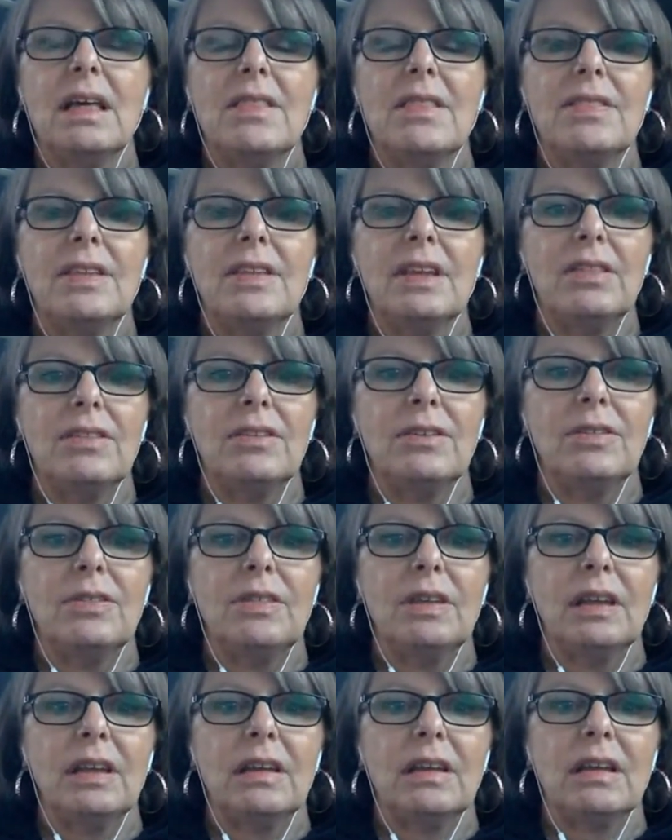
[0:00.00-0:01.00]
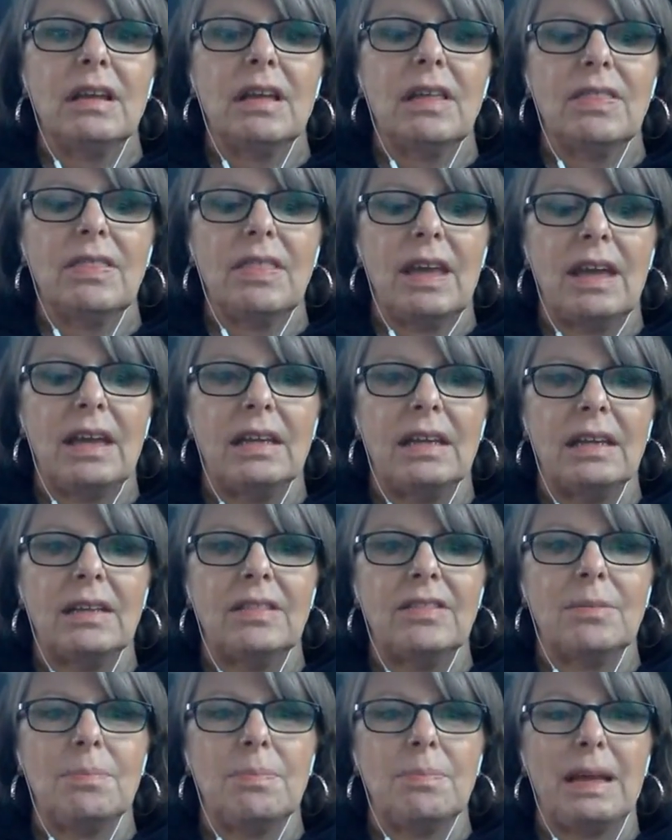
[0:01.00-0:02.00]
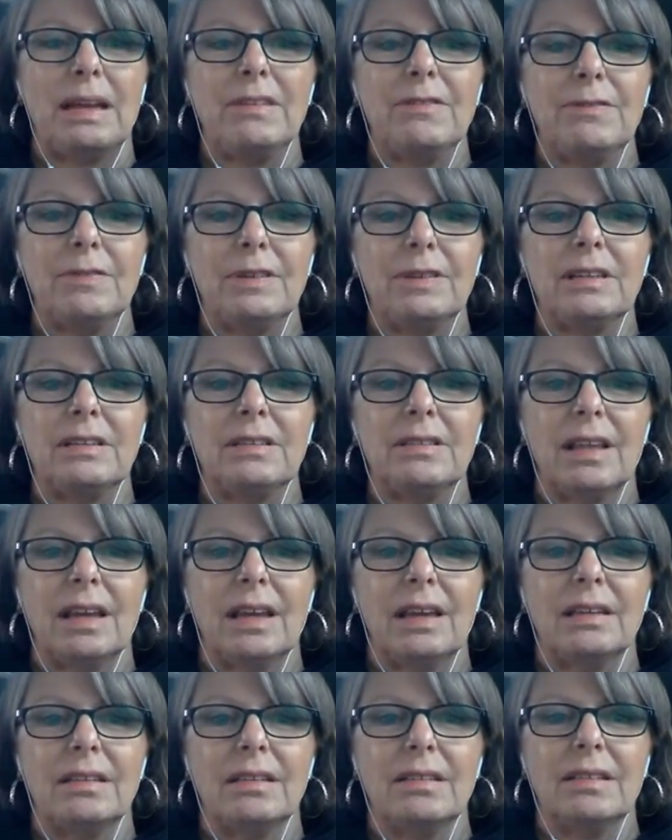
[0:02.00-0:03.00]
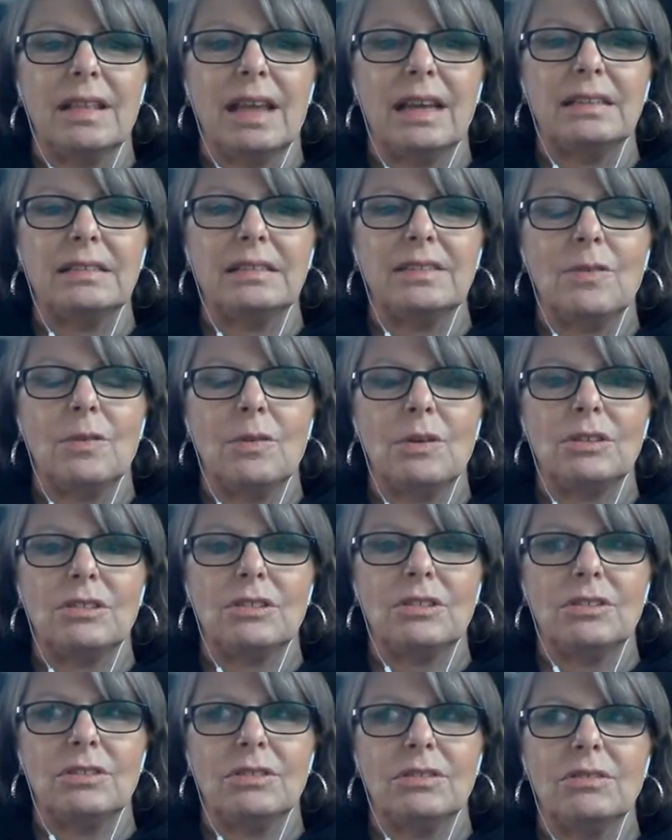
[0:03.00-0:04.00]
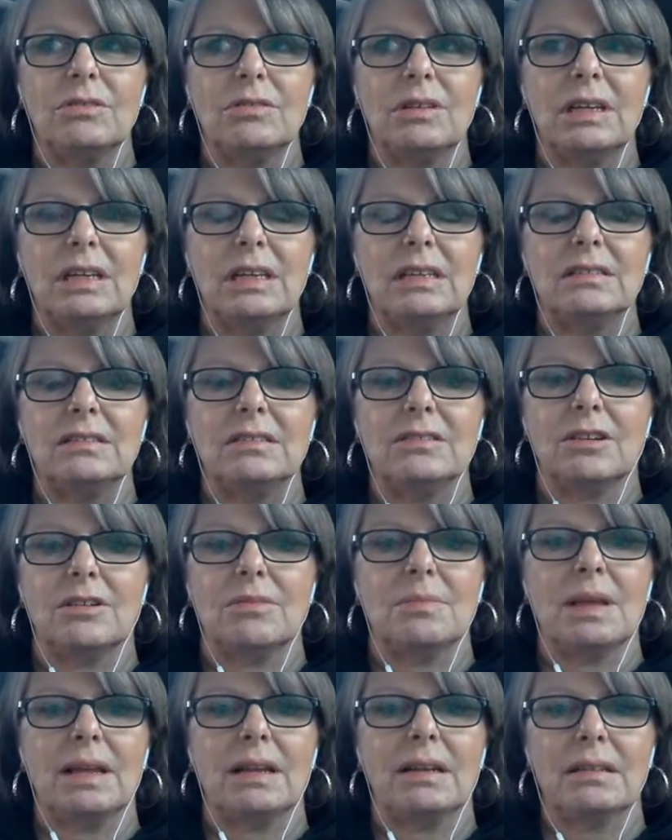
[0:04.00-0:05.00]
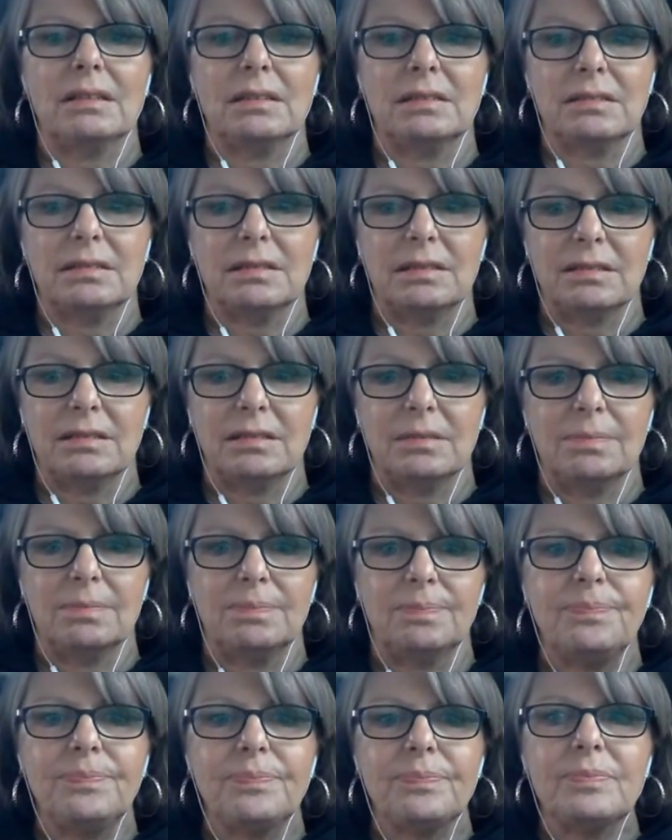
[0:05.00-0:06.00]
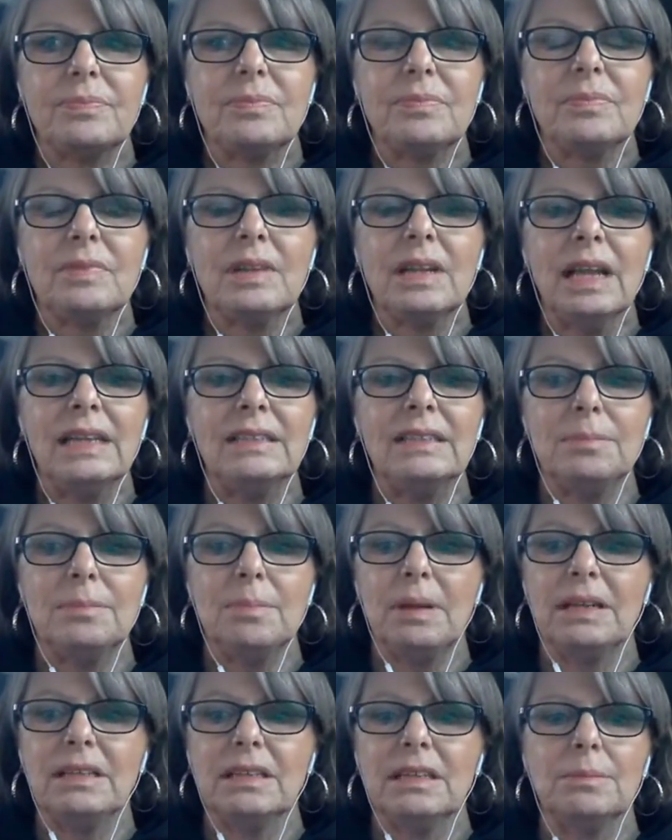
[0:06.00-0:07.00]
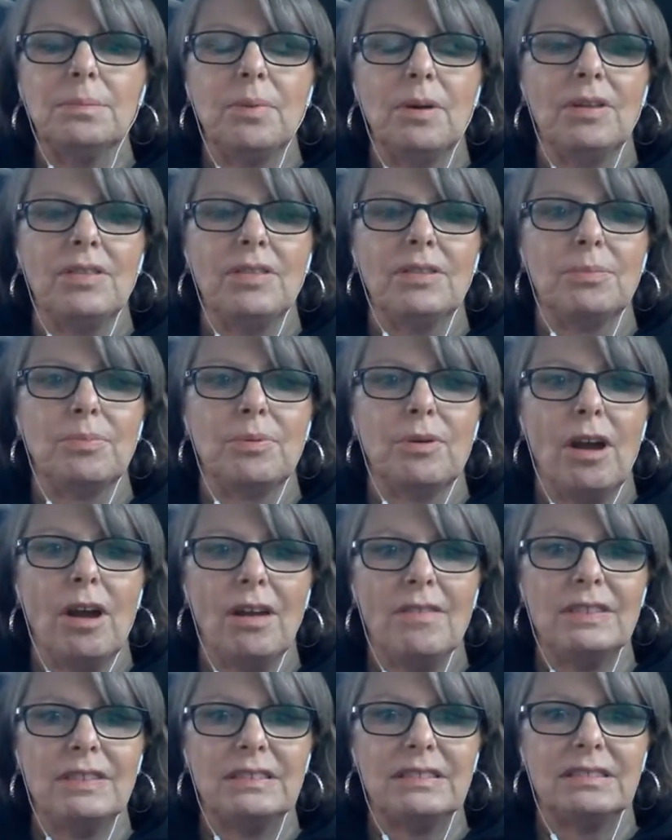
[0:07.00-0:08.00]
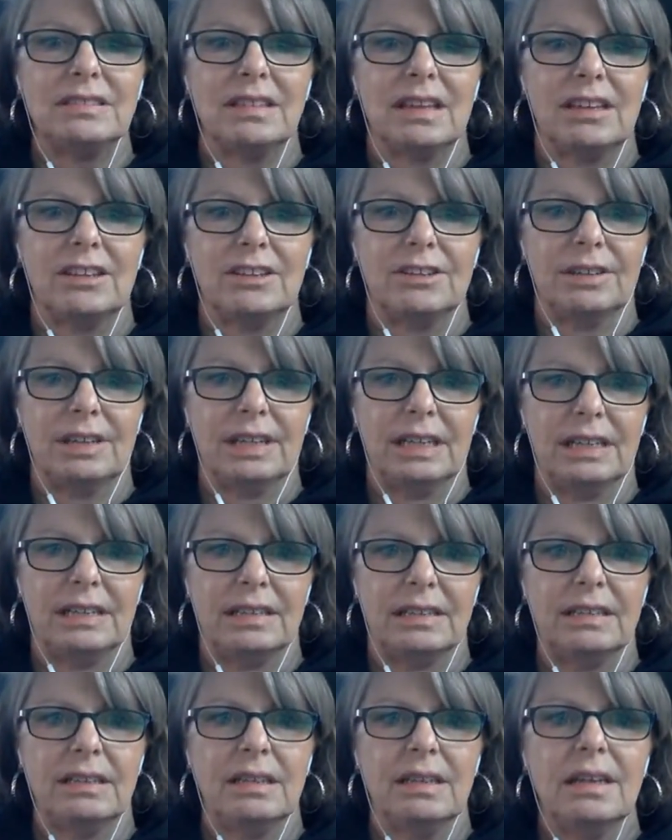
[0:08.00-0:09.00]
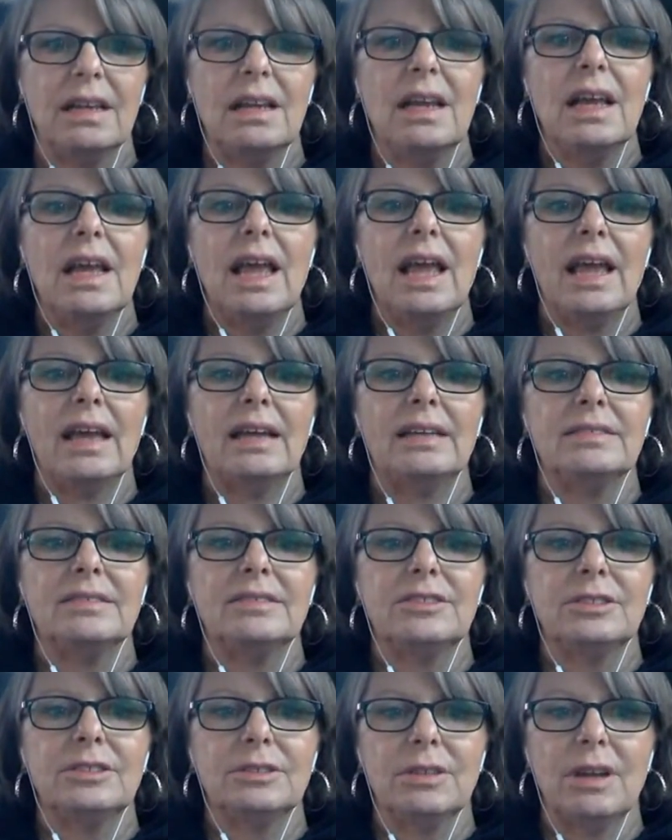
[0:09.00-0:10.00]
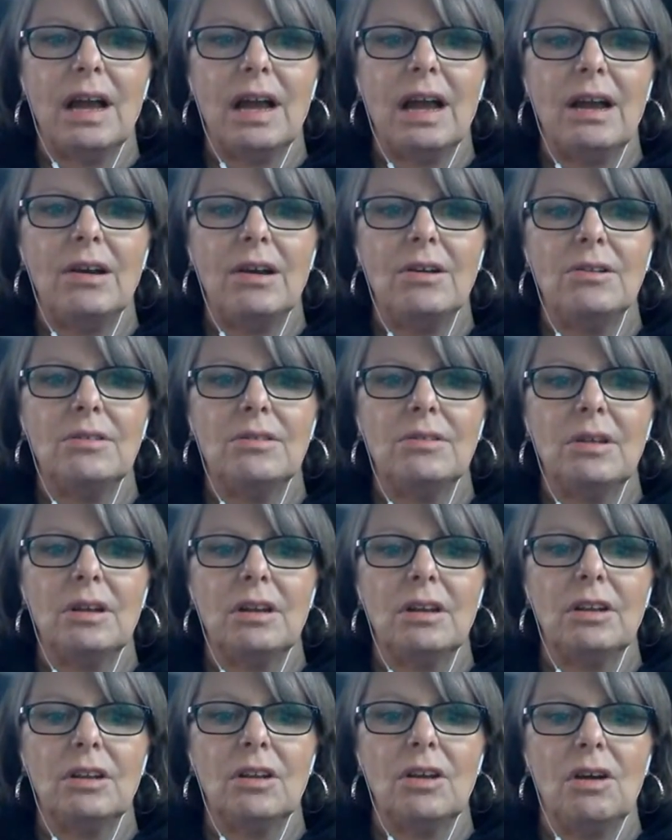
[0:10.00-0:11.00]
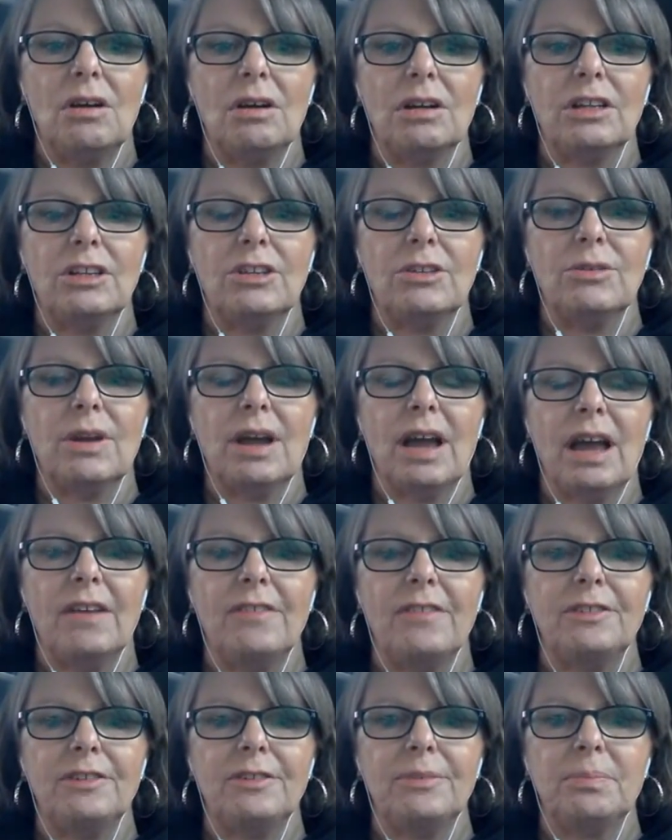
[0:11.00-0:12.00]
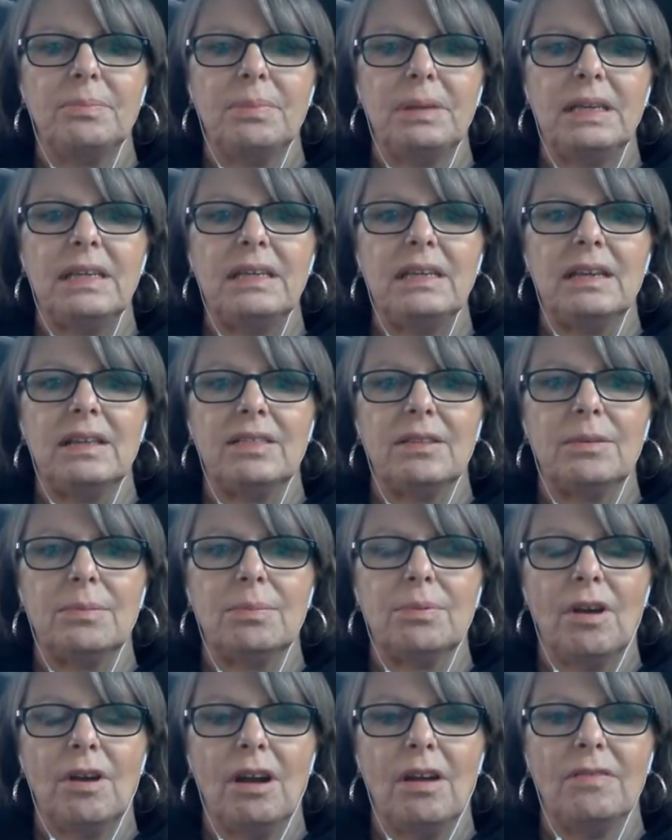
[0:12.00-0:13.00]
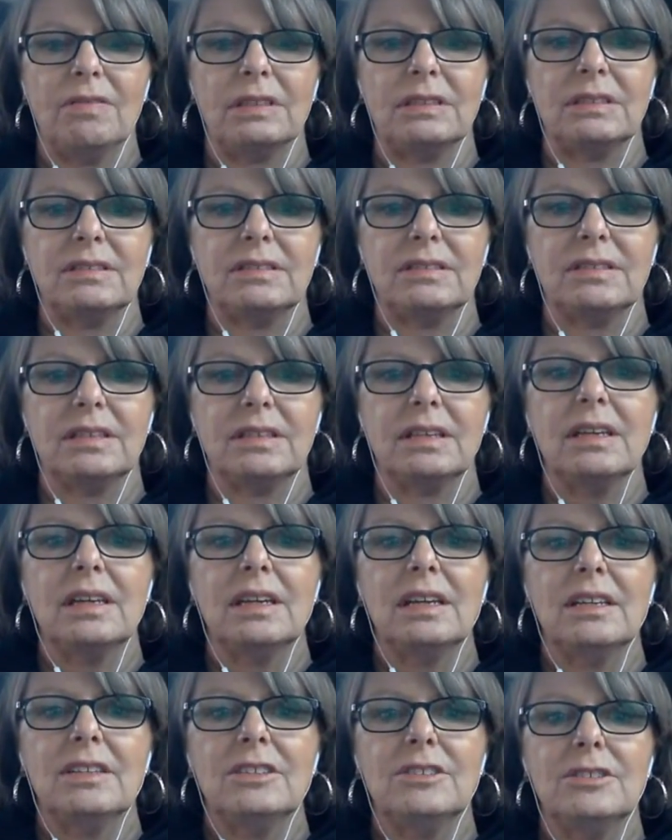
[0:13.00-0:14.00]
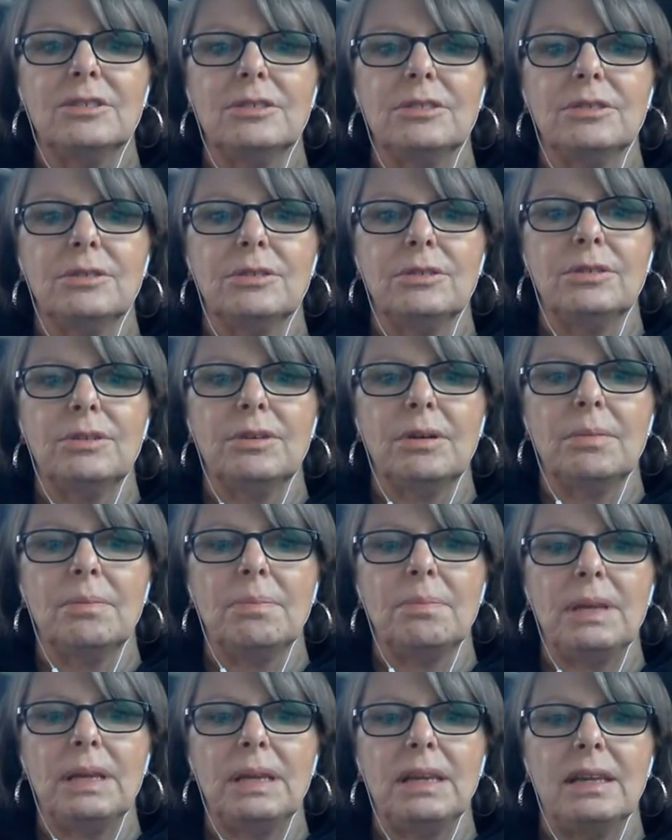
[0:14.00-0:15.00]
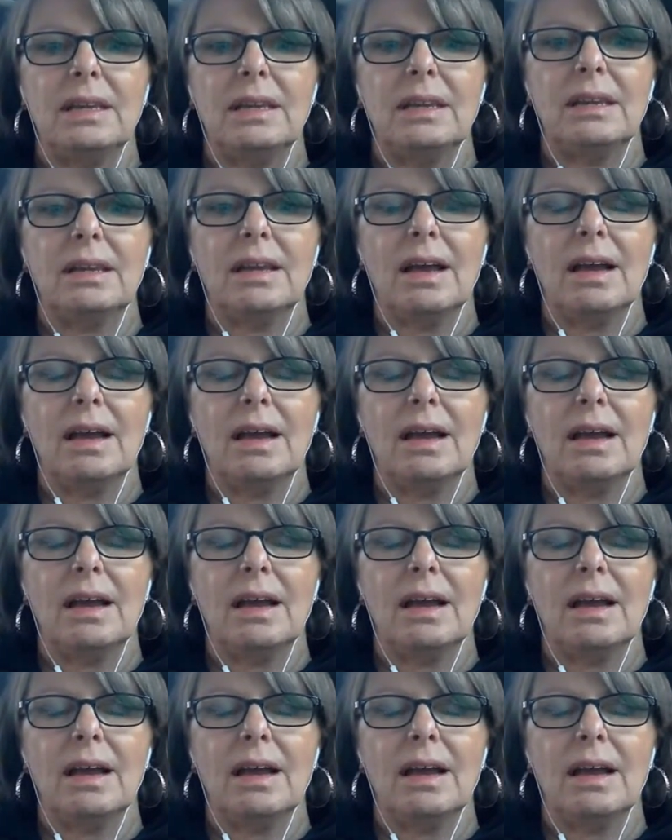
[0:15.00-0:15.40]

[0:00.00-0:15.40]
The other thing that the benefit that's for too is our medical system. And depending upon the province that you're in, as to how long you have to be in the province to be